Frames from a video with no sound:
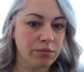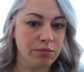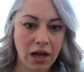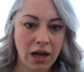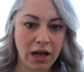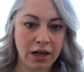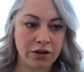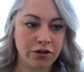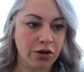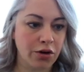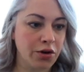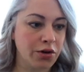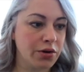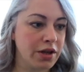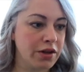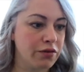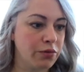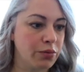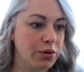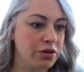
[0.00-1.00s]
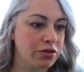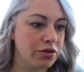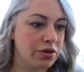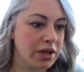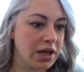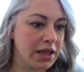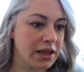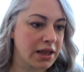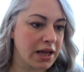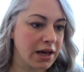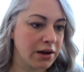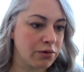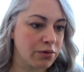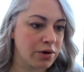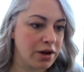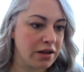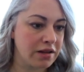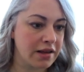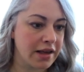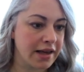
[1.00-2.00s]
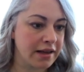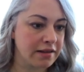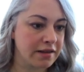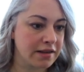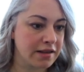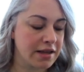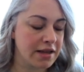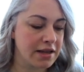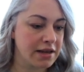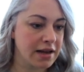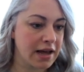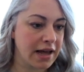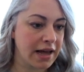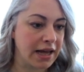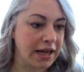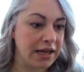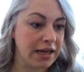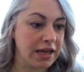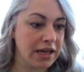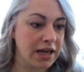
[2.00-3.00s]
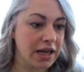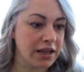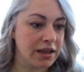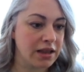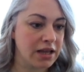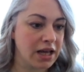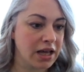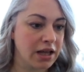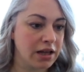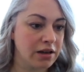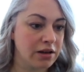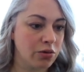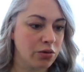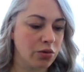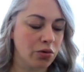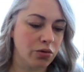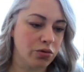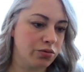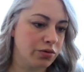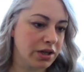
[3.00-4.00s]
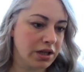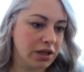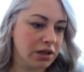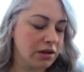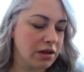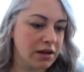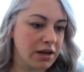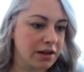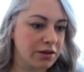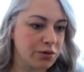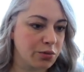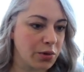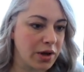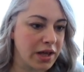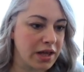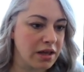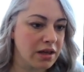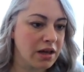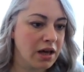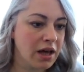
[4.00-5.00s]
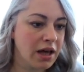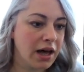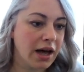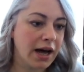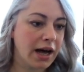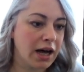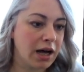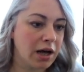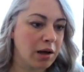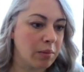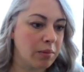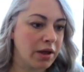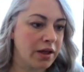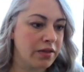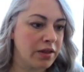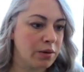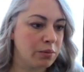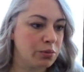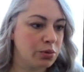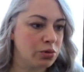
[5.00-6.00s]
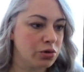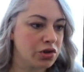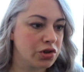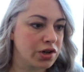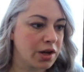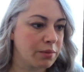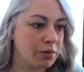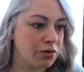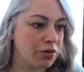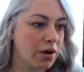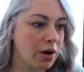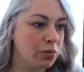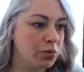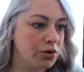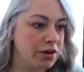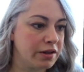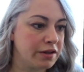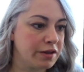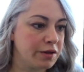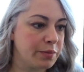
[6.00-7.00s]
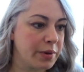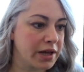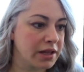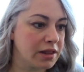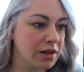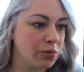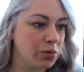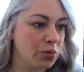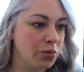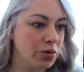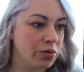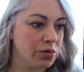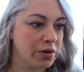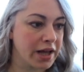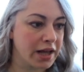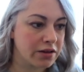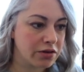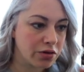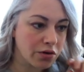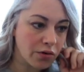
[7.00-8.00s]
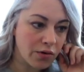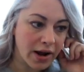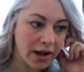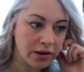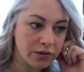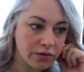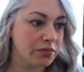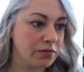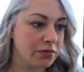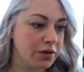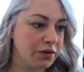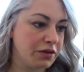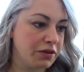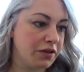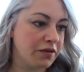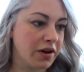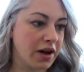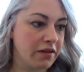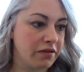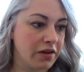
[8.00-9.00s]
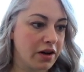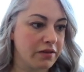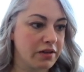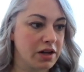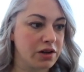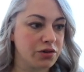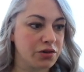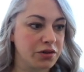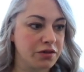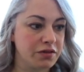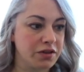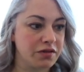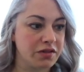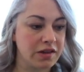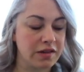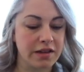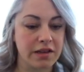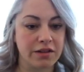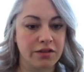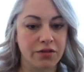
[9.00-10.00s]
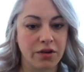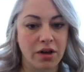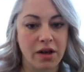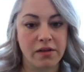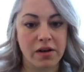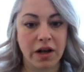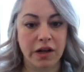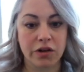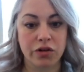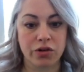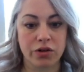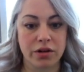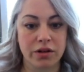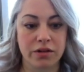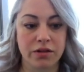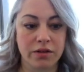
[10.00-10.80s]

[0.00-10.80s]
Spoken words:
And so if we do get that retest today and then or in the next week and then push up through, I would expect that we will get to around 55,500, 56,500